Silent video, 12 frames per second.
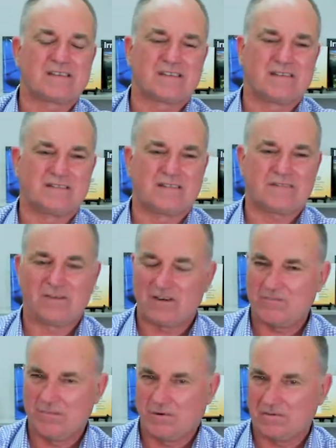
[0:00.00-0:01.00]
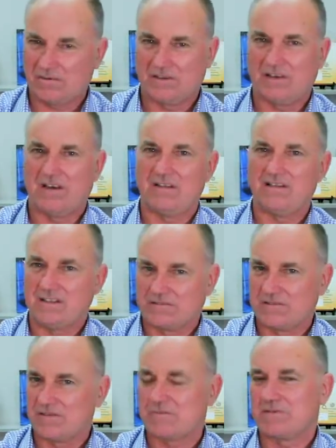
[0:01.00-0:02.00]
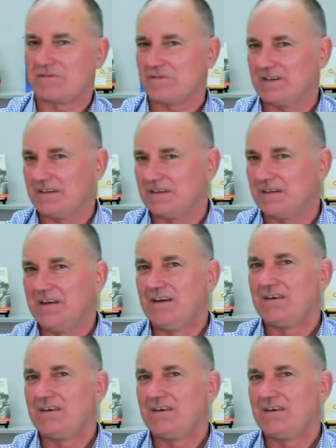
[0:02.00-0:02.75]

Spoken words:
So it's very important to know the difference between